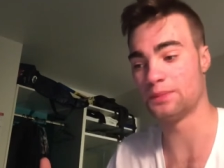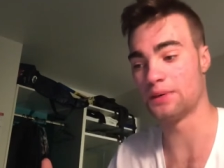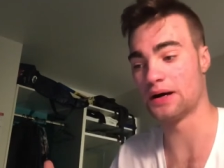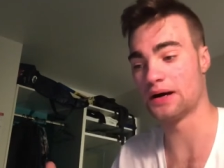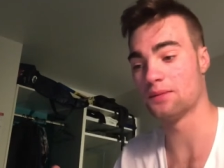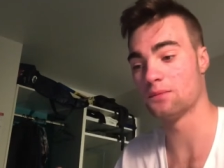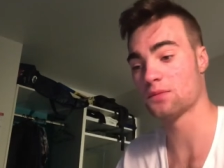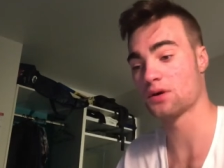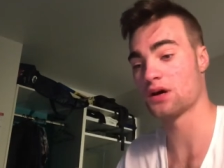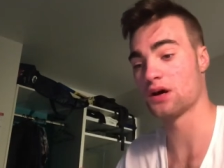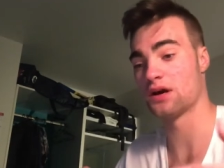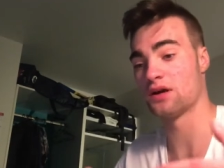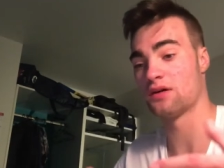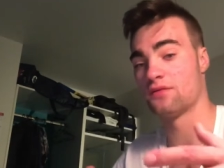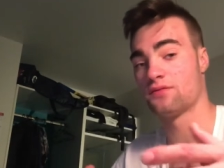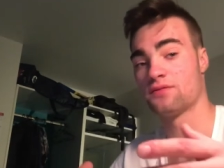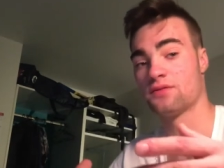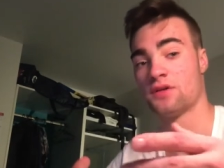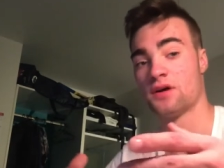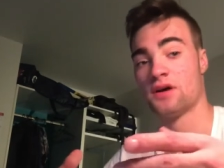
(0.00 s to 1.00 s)
but kind
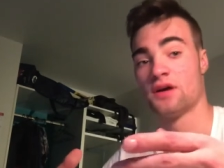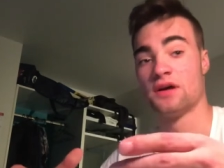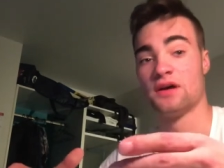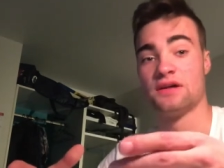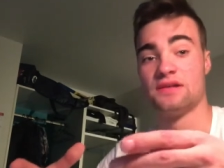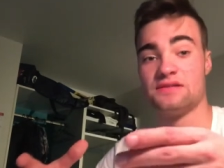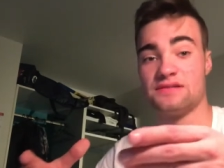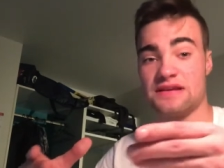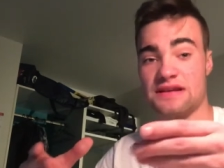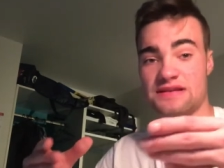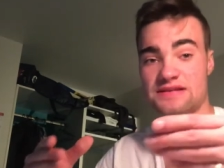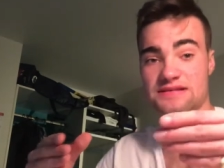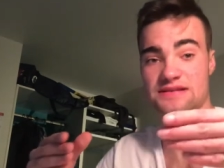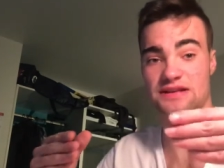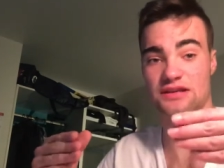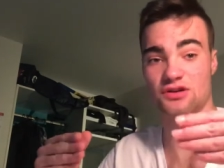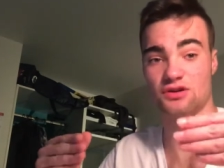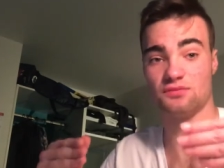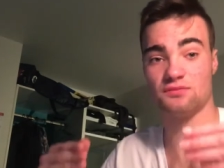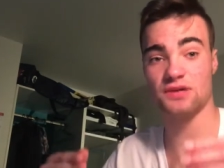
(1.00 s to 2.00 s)
of
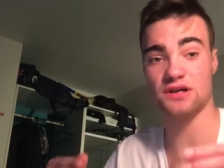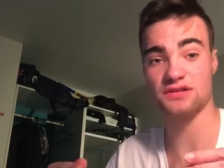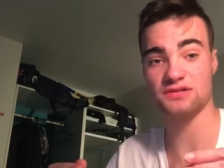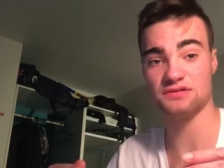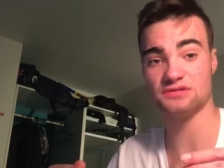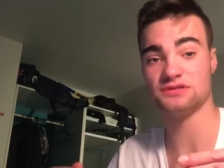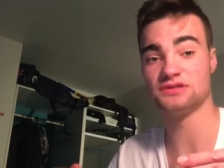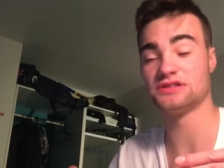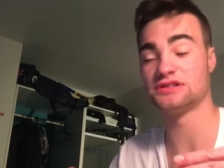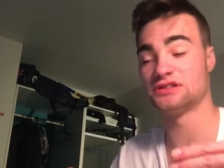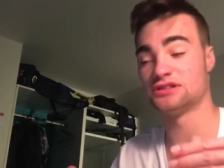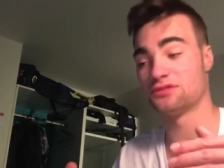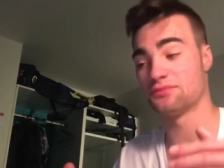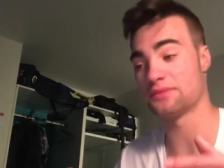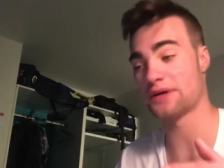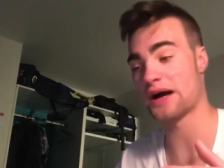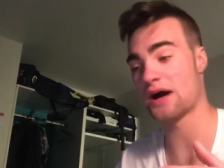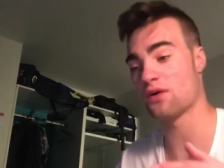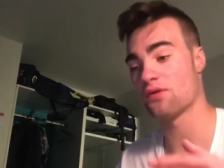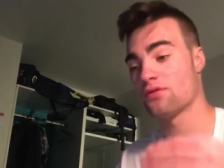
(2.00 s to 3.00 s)
tensing your muscles in your
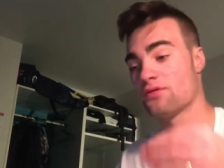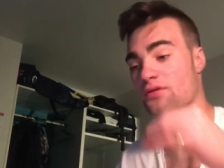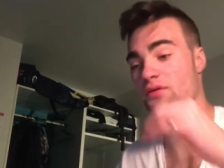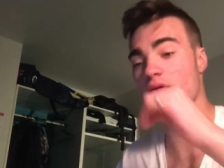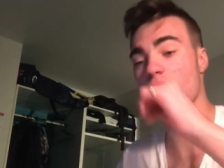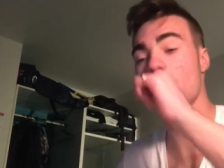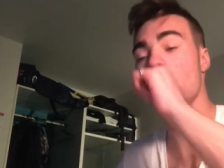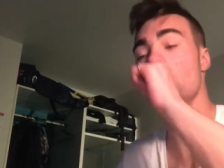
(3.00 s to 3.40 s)
mouth.